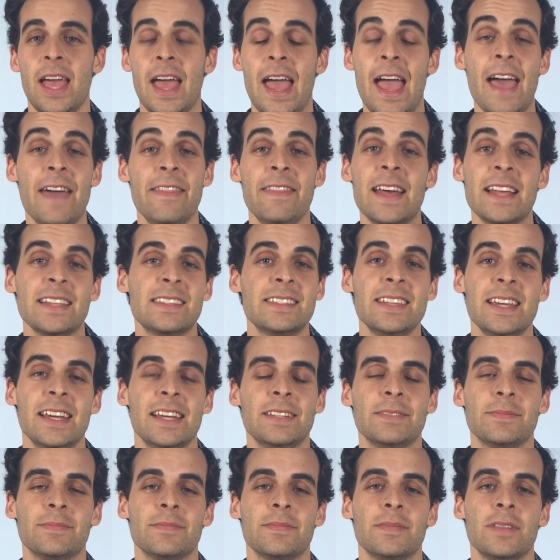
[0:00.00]
And that's it.
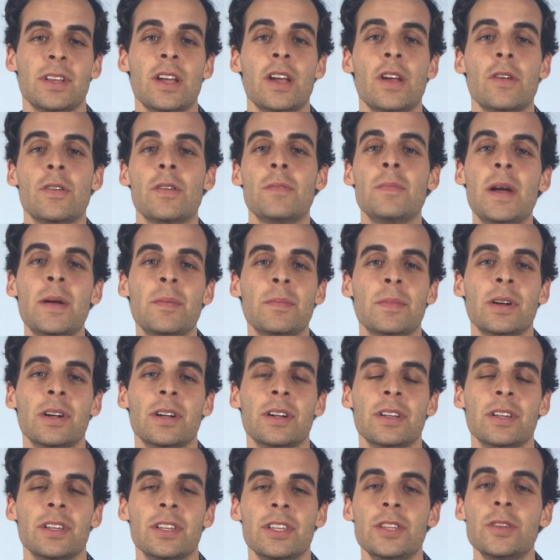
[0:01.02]
Remember,
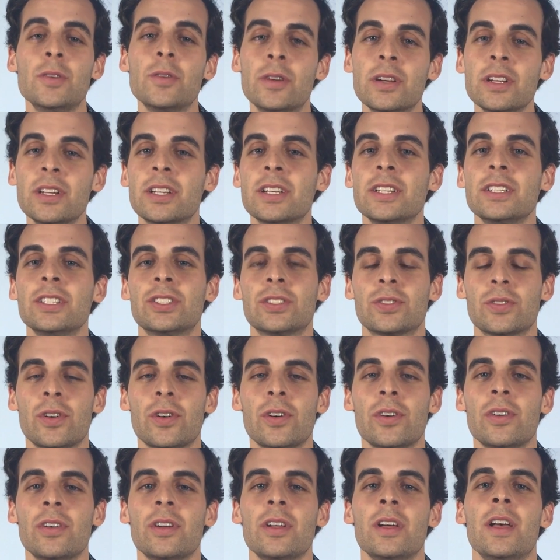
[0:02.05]
you can
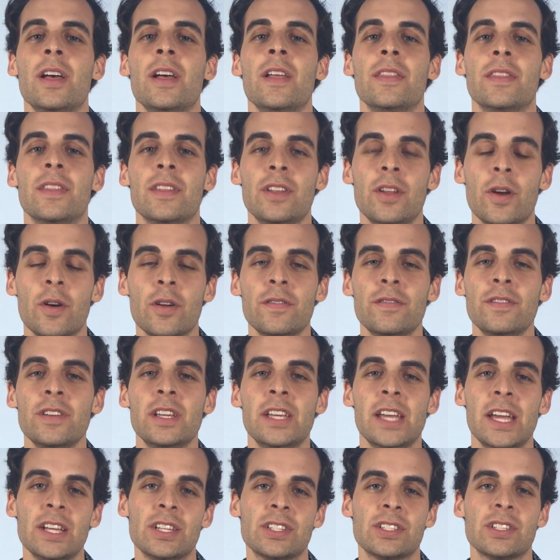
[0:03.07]
control the
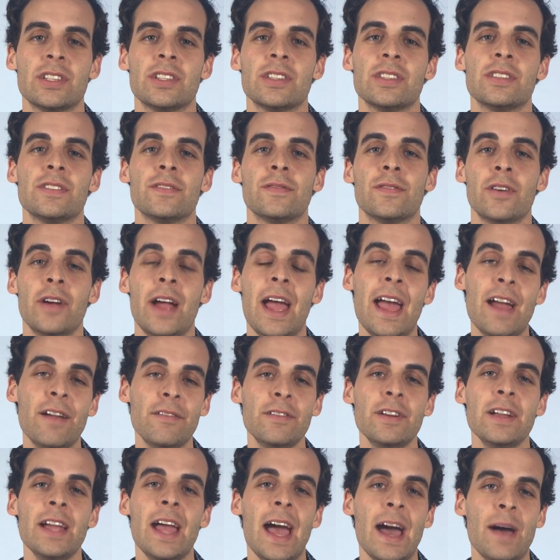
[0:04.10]
notifications for
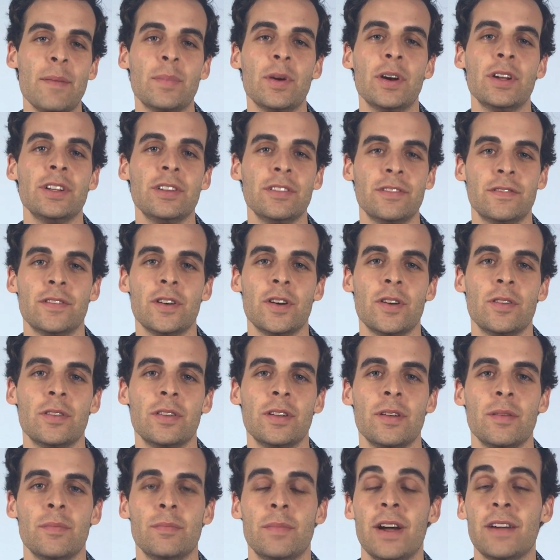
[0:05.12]
every app on your
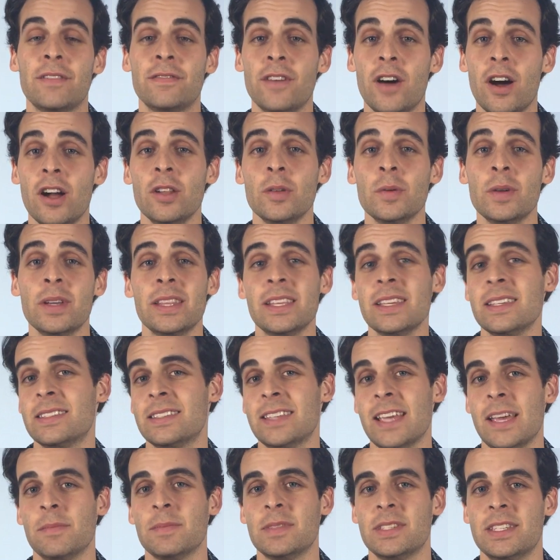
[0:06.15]
phone by following these
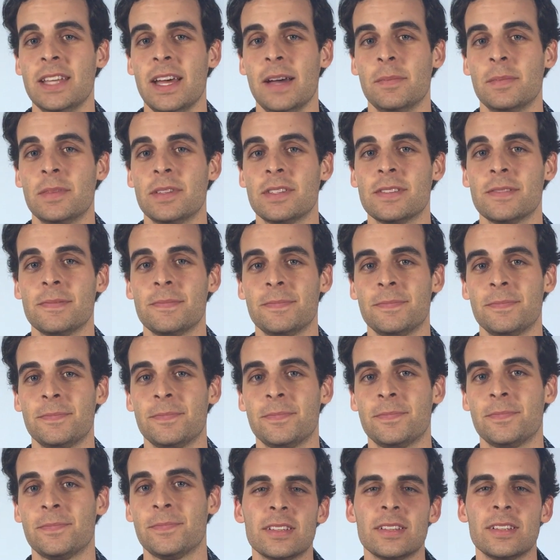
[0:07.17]
same steps.
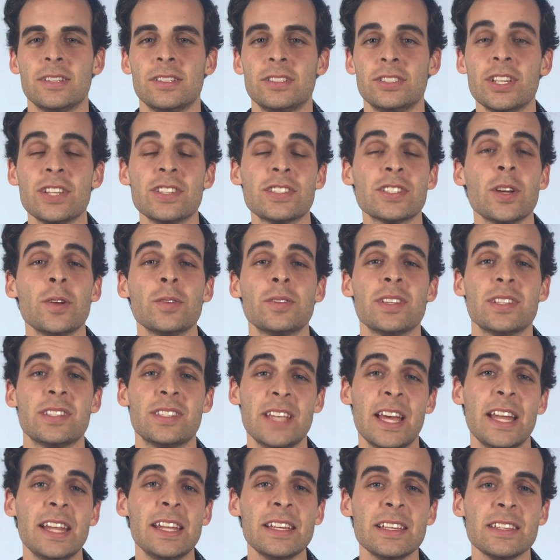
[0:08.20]
Just go to
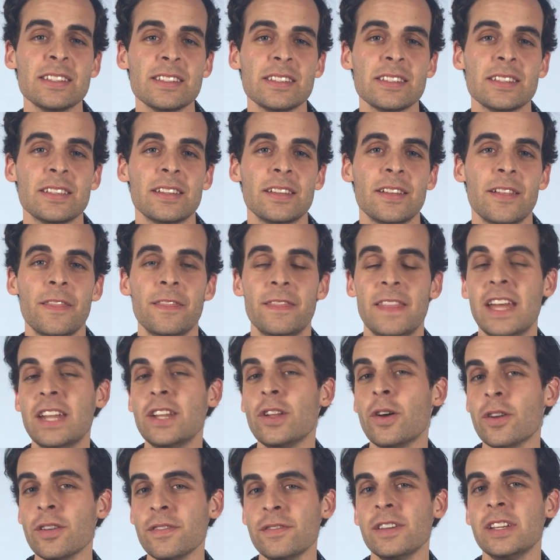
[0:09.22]
Settings, then
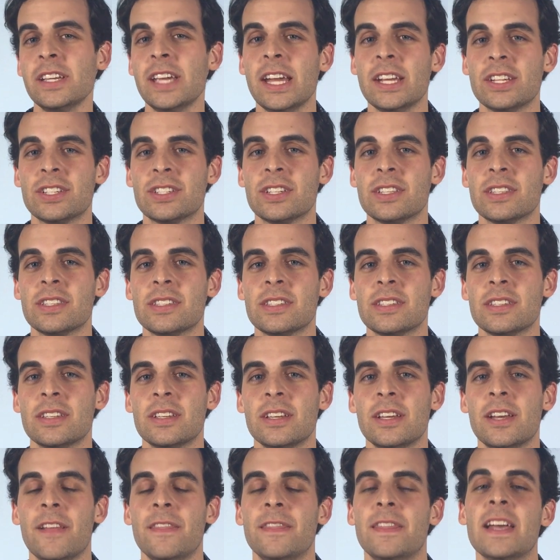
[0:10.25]
Notifications,
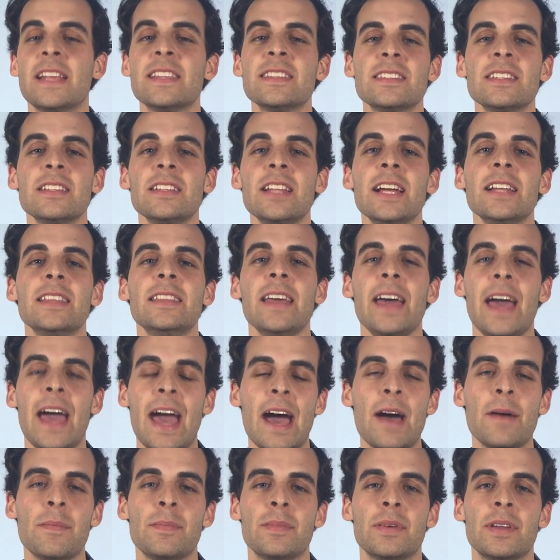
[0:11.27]
then select the
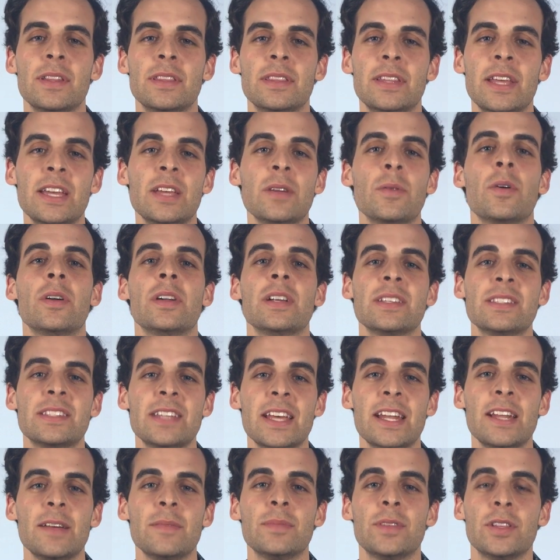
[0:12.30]
app that you want to
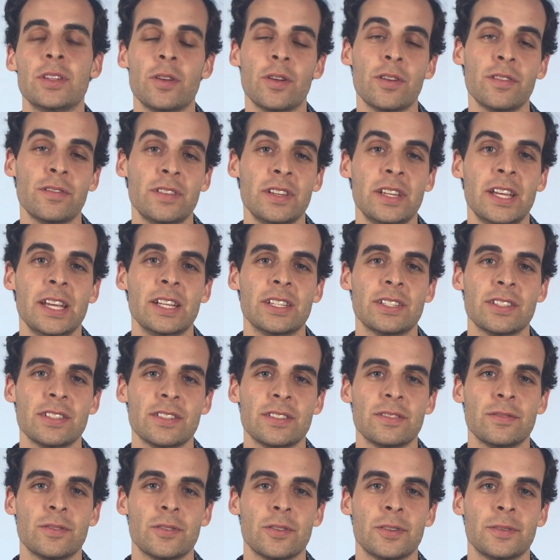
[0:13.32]
set up the
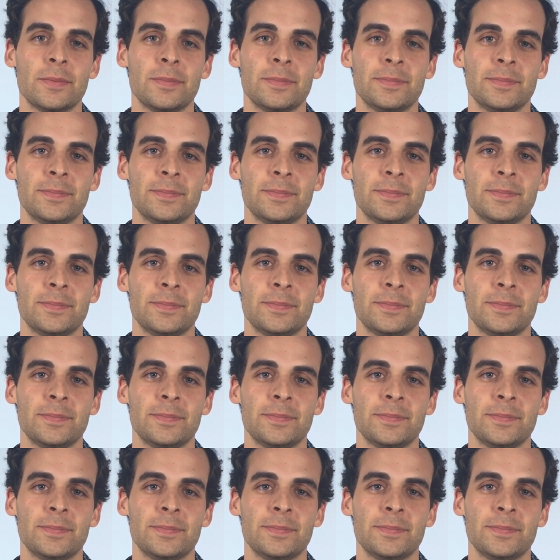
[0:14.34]
notifications for.